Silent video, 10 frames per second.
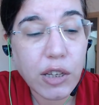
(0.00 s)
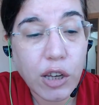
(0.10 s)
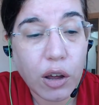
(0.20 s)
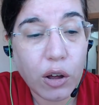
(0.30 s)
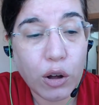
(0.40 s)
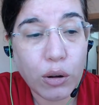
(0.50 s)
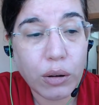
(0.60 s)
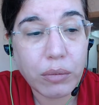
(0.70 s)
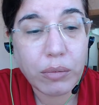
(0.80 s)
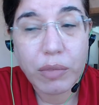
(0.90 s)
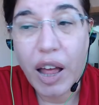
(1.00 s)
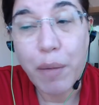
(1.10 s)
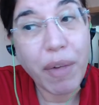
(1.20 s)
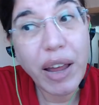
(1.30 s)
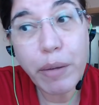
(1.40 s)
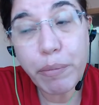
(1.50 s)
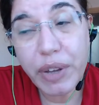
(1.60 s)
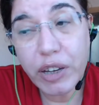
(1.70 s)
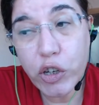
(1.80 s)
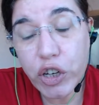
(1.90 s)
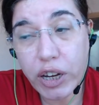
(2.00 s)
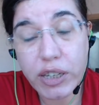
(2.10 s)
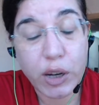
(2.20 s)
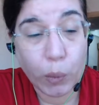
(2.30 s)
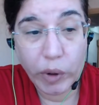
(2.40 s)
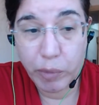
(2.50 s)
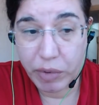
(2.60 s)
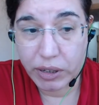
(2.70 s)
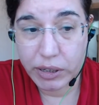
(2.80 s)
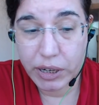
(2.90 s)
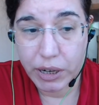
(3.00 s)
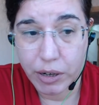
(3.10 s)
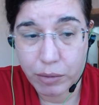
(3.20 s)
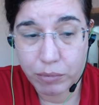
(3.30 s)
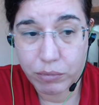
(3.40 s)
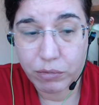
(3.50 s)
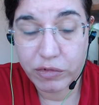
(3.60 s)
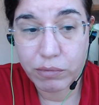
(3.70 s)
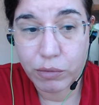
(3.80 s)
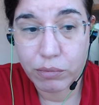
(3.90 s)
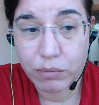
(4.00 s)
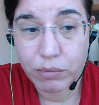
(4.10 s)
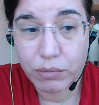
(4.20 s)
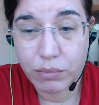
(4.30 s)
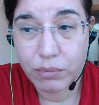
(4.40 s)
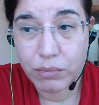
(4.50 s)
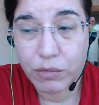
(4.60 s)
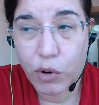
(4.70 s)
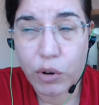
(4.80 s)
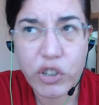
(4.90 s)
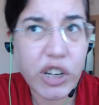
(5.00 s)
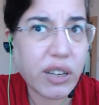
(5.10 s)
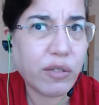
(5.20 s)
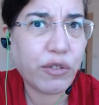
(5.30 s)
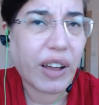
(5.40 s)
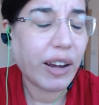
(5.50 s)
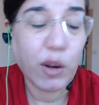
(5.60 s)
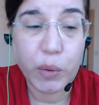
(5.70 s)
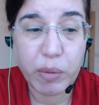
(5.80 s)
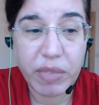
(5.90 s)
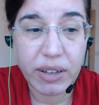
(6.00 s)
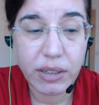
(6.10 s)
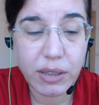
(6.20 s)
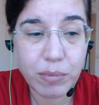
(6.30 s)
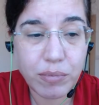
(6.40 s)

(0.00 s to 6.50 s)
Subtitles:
So I might be chasing windmills here or fighting windmills.